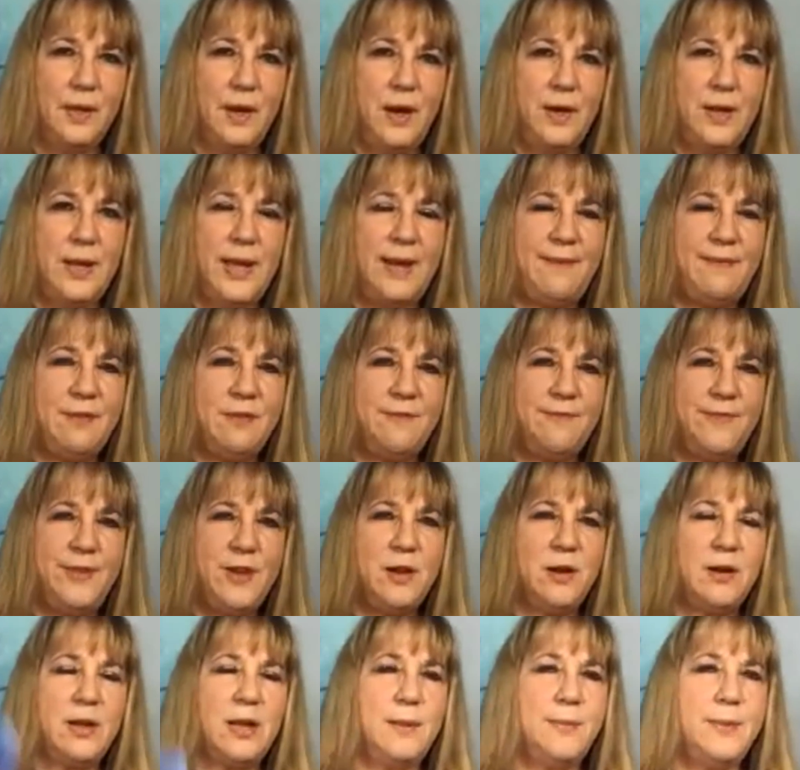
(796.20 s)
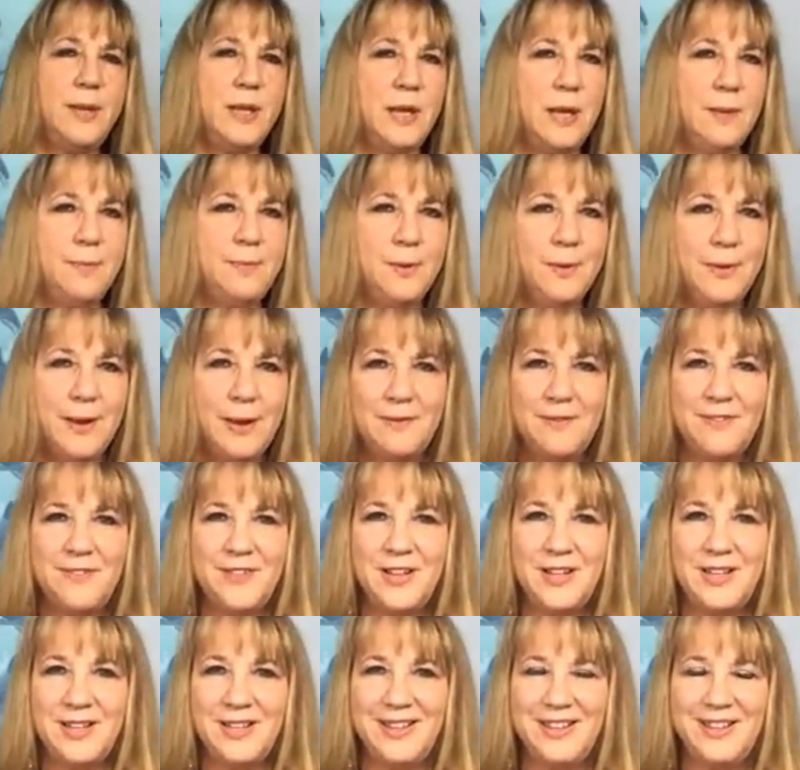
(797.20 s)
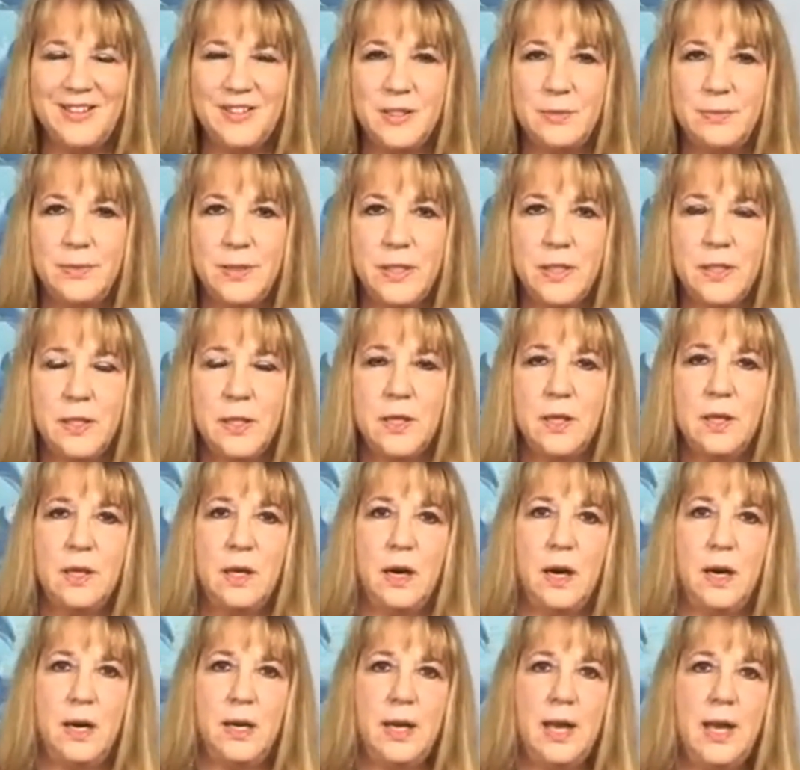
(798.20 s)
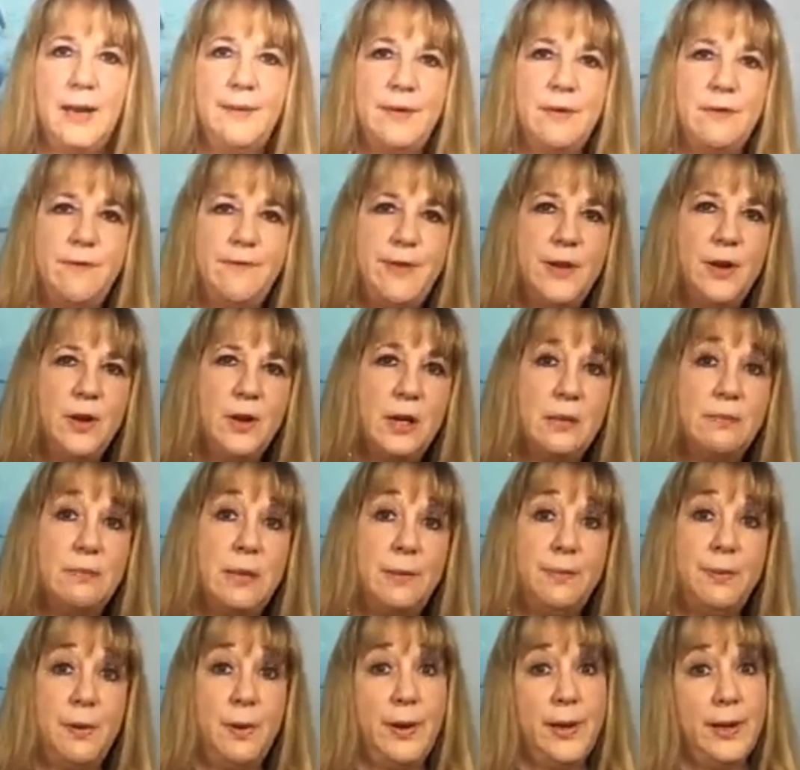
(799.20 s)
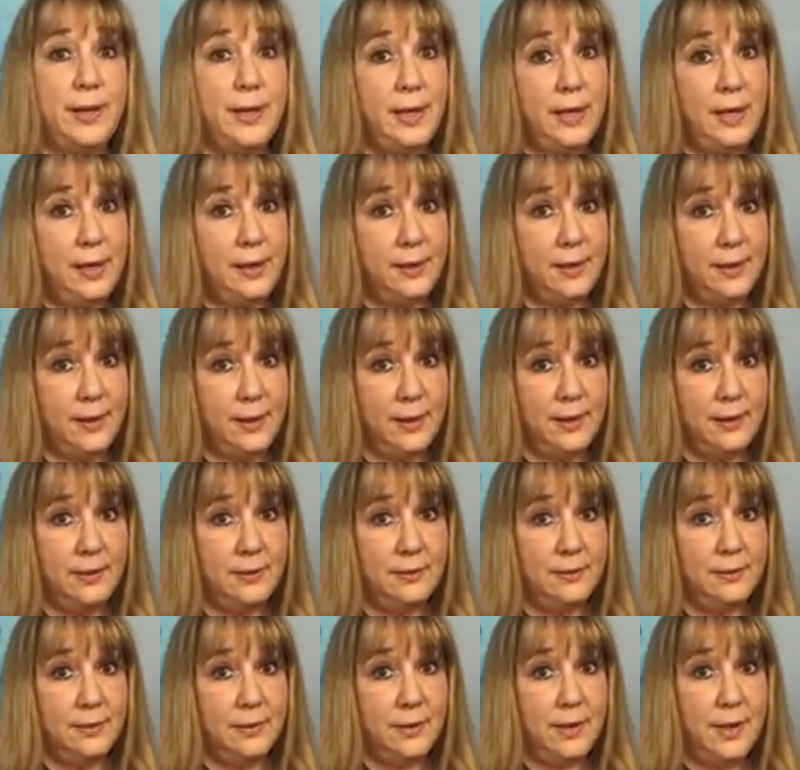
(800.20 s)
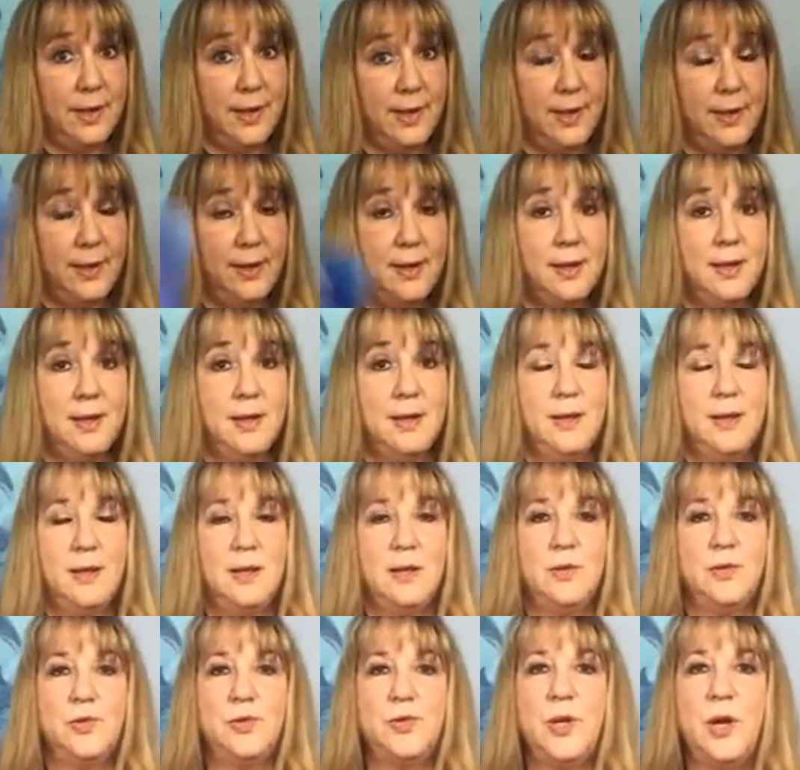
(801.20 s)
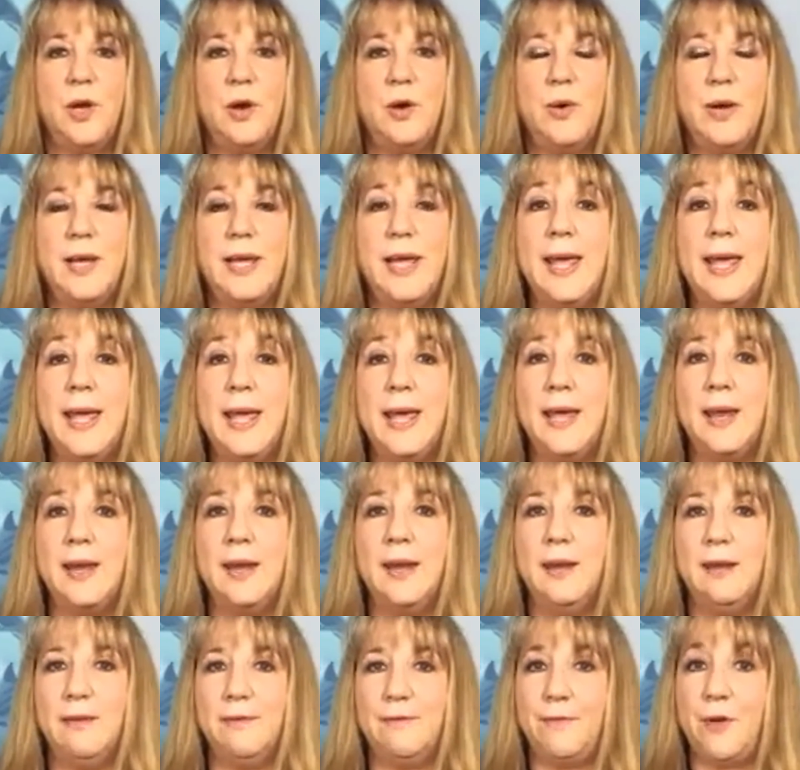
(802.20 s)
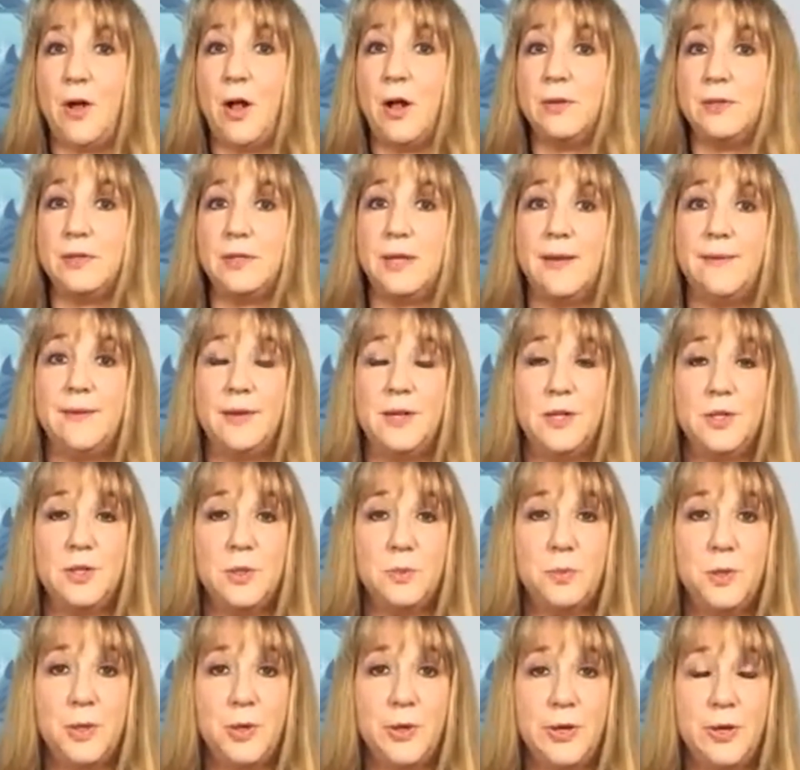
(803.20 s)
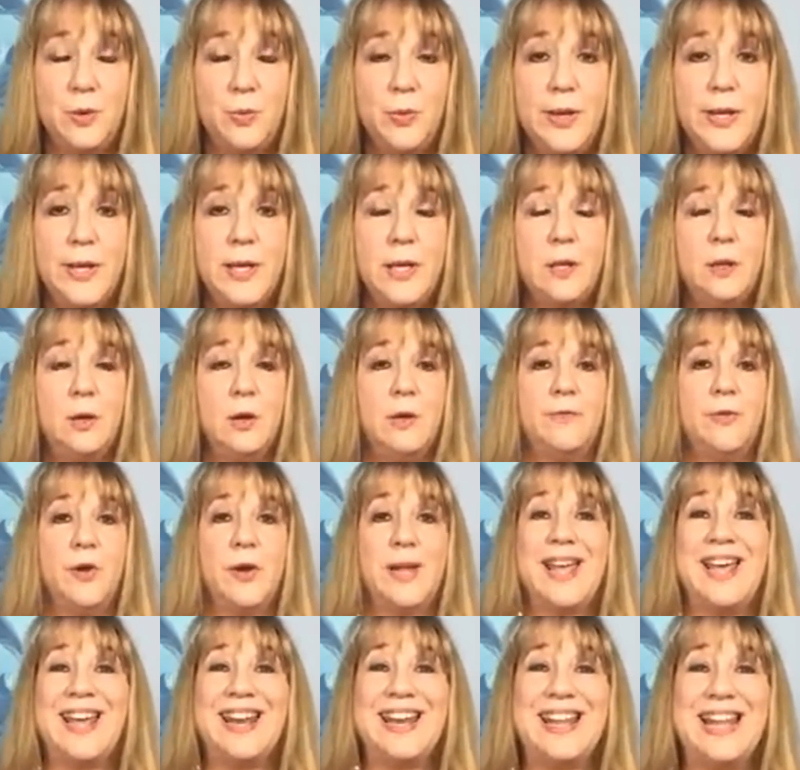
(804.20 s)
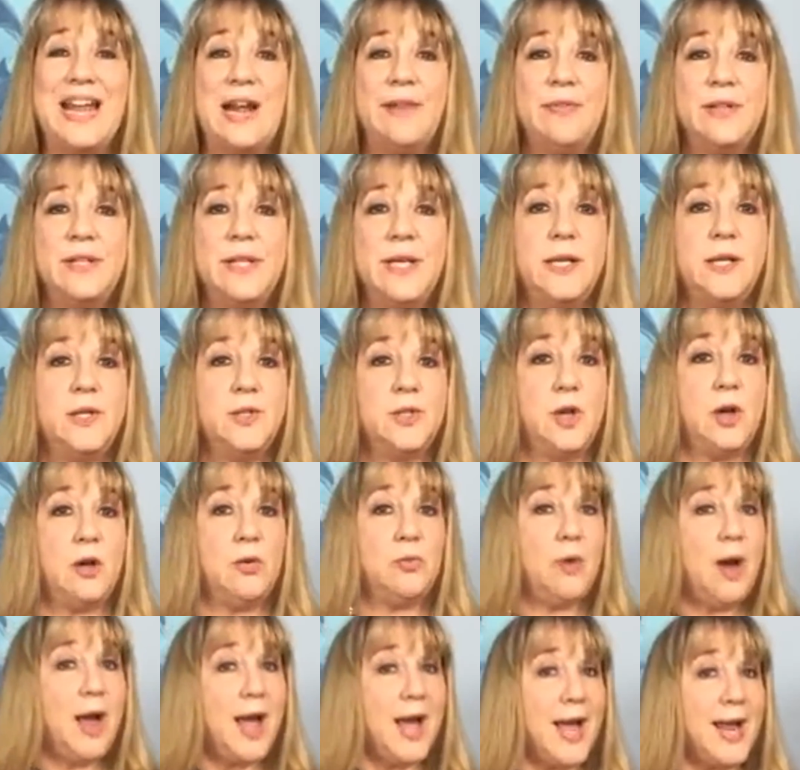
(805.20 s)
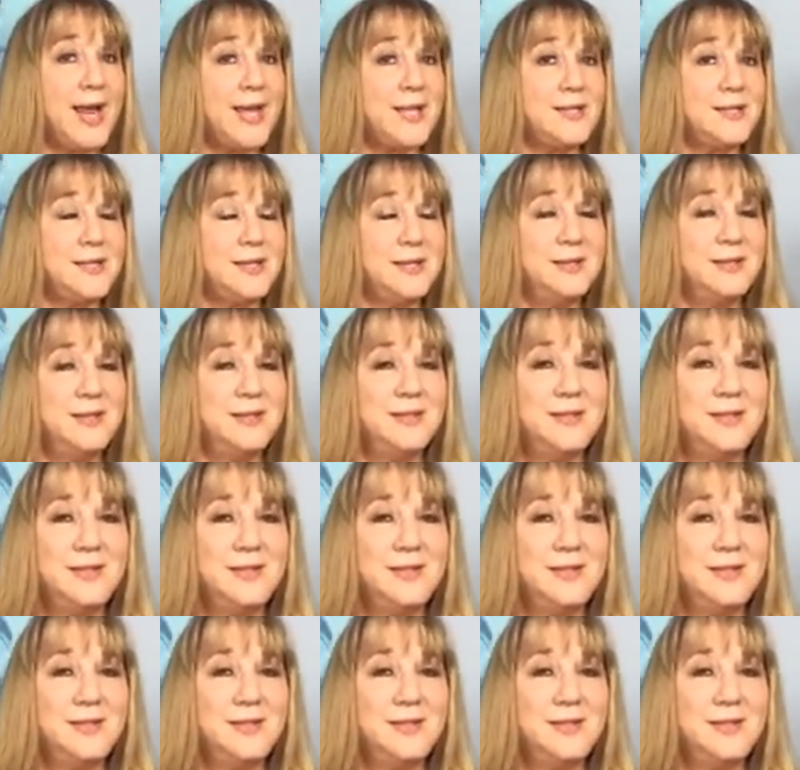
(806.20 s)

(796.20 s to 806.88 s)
Are you having fear coming up around feeling intimate? Are you having fear come up around anything? Okay. So again, false evidence appearing real, or forgetting everything is all right.